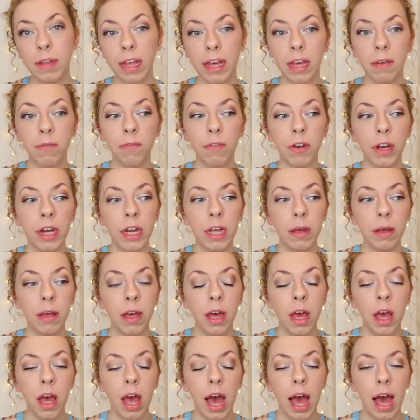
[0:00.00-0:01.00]
They can
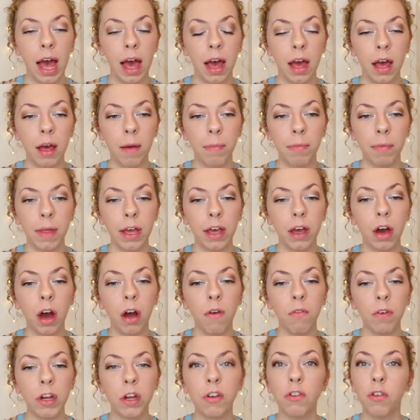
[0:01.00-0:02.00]
really um, they
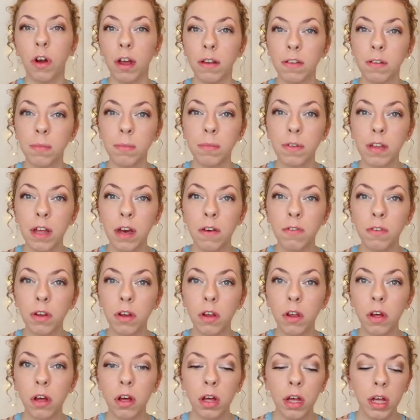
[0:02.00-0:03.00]
can't really trust themselves a
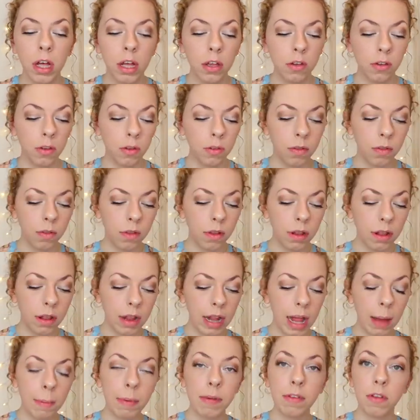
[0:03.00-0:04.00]
lot. So
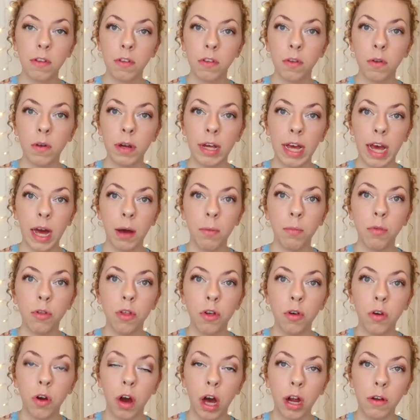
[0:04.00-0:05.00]
Lapis Lazuli
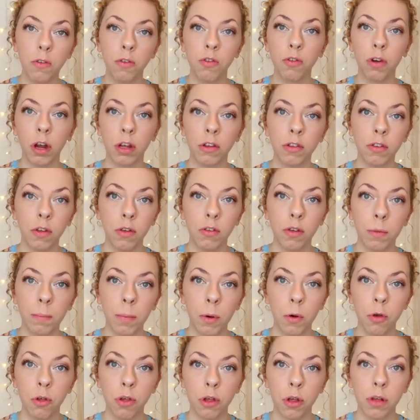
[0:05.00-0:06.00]
helps you kind of trust those
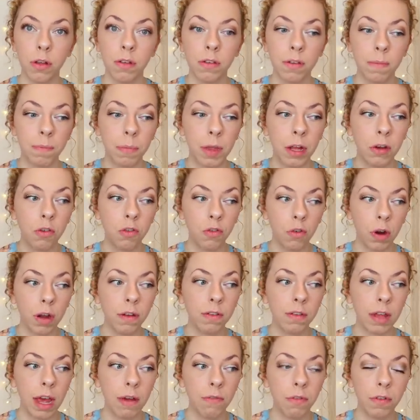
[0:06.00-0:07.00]
emotions and
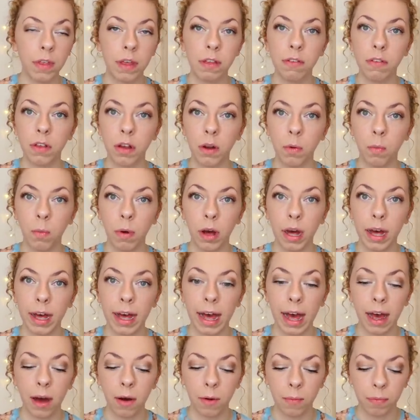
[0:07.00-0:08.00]
trust that everything's going to work
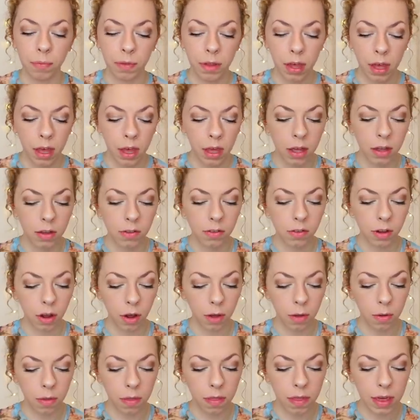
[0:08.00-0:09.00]
out.
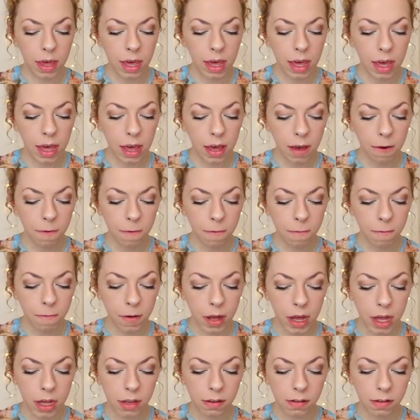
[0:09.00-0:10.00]
So the
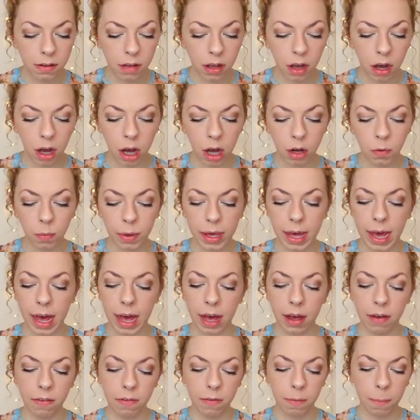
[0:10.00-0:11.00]
first card we
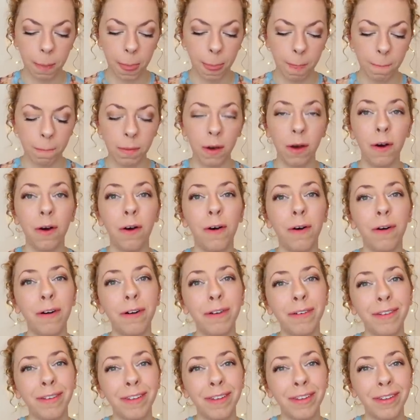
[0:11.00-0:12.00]
have
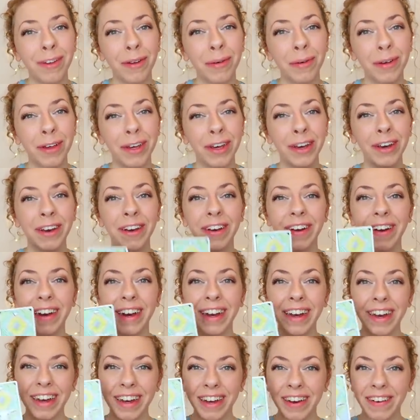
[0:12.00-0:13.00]
Oh, so cute.
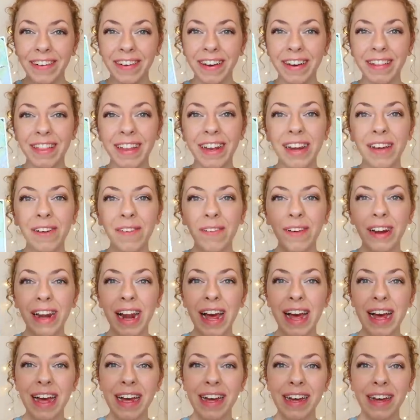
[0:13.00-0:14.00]
We have the little
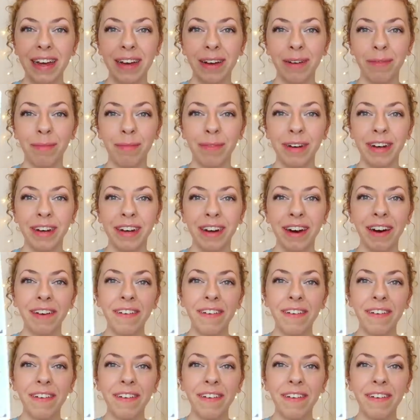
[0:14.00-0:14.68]
lamb.